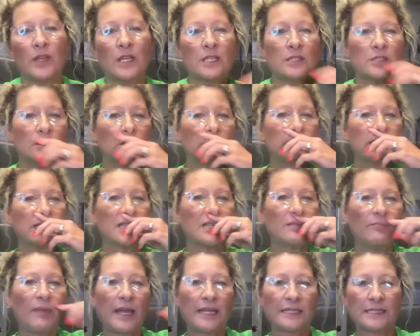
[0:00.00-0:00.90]
So let's
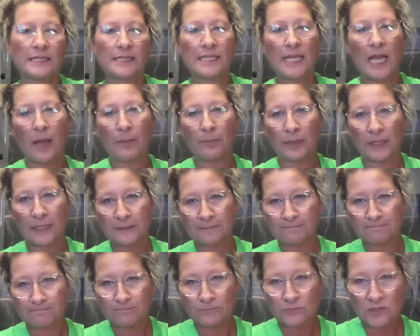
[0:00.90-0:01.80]
get back to topic,
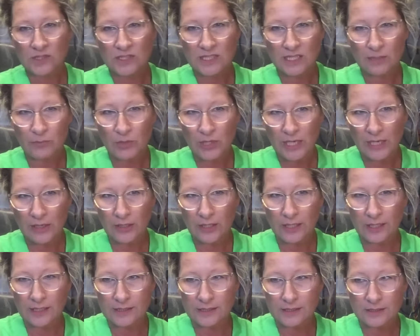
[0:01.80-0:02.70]
summer
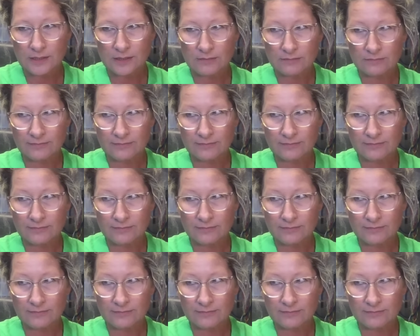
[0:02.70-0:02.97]
haircuts.